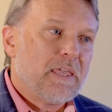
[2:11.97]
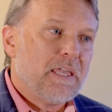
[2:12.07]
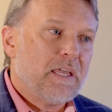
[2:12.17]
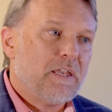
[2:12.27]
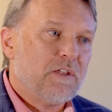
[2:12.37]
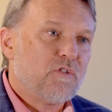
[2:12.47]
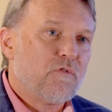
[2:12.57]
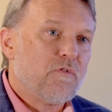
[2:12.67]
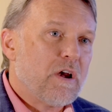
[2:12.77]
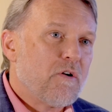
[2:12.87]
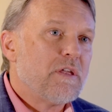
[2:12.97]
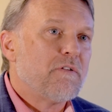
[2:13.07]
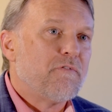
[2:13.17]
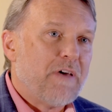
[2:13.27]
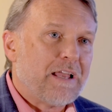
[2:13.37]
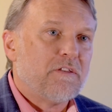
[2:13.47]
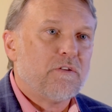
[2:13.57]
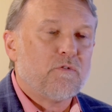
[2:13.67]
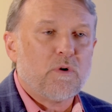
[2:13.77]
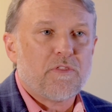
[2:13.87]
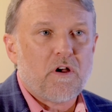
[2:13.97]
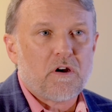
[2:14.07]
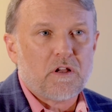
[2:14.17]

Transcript: it is very effective with our